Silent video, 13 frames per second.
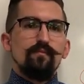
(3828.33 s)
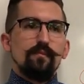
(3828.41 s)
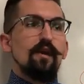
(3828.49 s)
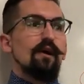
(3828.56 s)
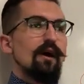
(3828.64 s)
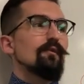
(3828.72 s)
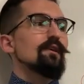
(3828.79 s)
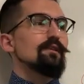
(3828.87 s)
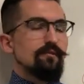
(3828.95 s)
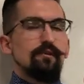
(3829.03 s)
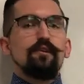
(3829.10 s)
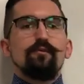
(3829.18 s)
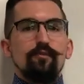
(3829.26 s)
Yeah, how
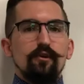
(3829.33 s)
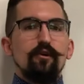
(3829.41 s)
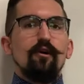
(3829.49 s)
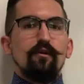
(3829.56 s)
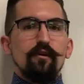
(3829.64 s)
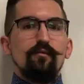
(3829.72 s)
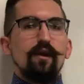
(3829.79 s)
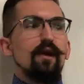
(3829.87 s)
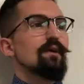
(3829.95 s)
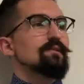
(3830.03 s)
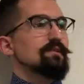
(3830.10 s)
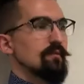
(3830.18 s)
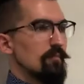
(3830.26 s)
easily you can recall it, right?
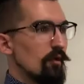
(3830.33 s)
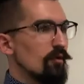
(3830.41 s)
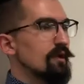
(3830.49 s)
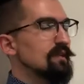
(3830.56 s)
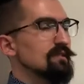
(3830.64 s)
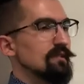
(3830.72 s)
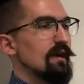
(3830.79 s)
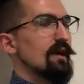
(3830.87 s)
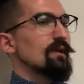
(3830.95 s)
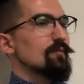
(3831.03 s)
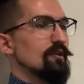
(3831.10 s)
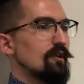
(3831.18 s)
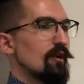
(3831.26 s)
So the more easily I
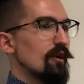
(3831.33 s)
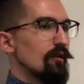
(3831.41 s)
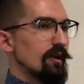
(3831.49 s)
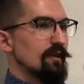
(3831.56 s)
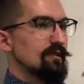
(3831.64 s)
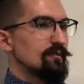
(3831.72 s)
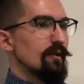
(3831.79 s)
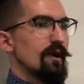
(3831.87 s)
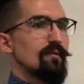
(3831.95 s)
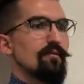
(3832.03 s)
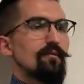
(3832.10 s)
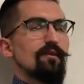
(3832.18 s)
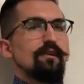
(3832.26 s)
can recall it, do I
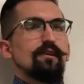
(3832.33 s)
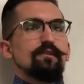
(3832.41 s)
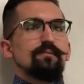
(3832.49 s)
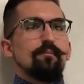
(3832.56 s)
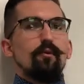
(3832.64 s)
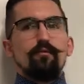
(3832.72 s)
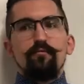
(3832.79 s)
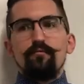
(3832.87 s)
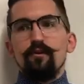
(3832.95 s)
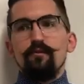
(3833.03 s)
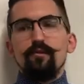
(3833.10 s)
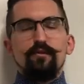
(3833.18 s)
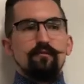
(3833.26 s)
think it's more
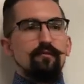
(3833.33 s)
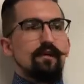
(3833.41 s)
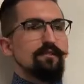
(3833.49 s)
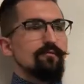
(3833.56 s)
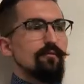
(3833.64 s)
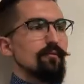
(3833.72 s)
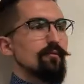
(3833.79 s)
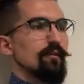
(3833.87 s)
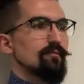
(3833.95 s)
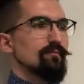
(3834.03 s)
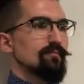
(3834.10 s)
frequent or less frequent?